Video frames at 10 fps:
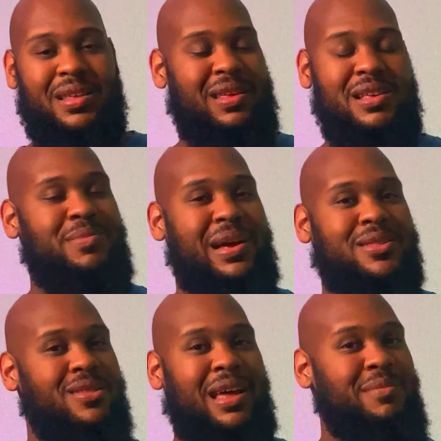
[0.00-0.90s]
anybody
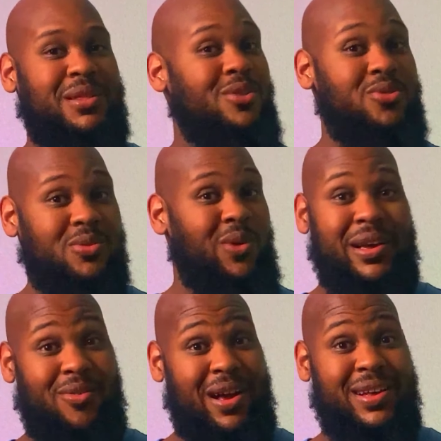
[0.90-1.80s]
should like me losing
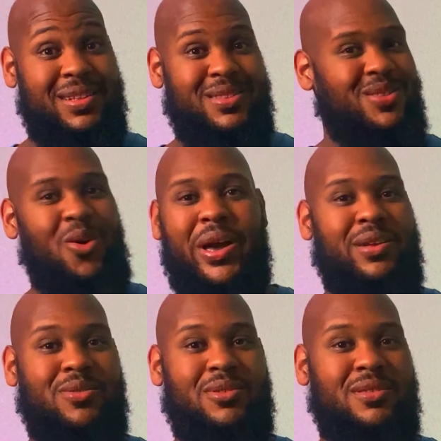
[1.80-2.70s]
weight, right? No
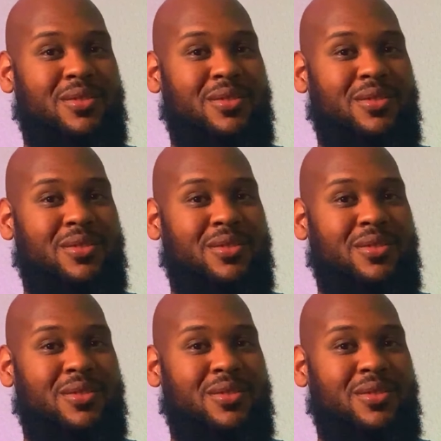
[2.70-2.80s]
haters.